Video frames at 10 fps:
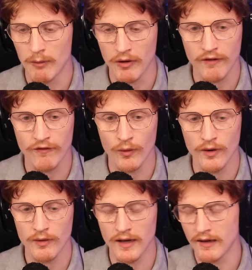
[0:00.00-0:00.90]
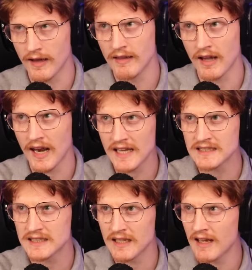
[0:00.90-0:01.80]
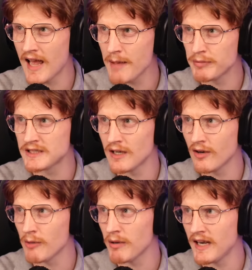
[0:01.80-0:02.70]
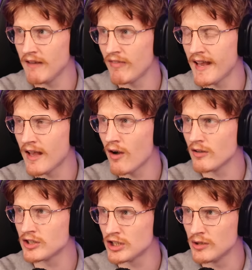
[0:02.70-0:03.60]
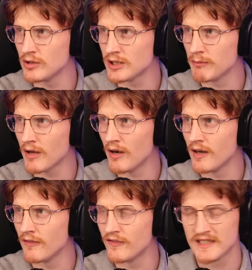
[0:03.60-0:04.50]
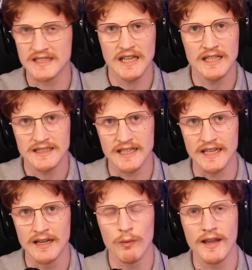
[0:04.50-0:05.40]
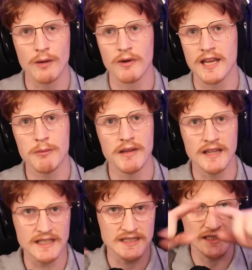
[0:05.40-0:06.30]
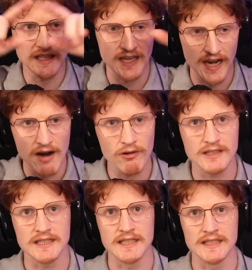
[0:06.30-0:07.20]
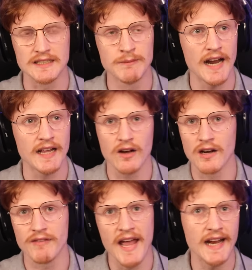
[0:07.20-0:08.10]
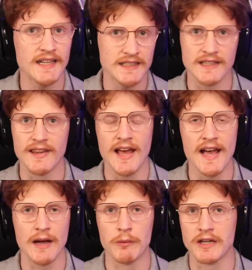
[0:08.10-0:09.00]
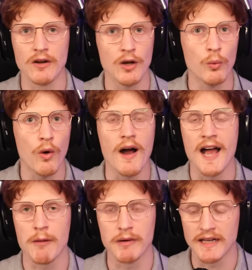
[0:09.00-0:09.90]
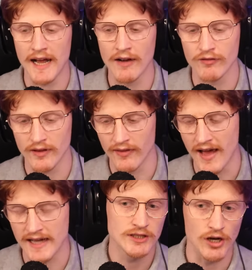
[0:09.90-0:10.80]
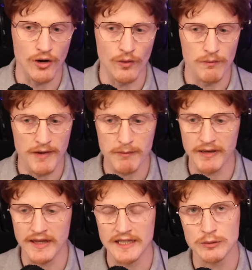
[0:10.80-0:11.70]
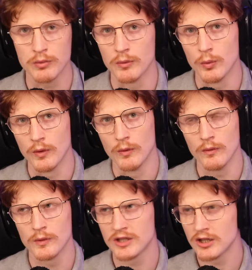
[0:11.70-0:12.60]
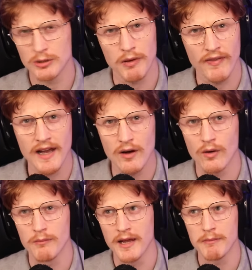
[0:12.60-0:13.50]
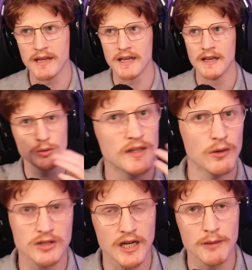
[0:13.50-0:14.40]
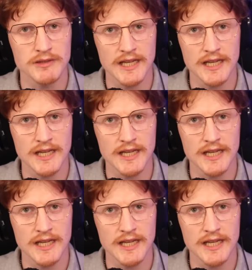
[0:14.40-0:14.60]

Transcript: I'm looking forward in the last episode, I believe they got to some kind of facility where they were keeping these singularities, and it kind of ended there. We don't know what happened after that. So maybe this would touch upon that, or maybe do a little time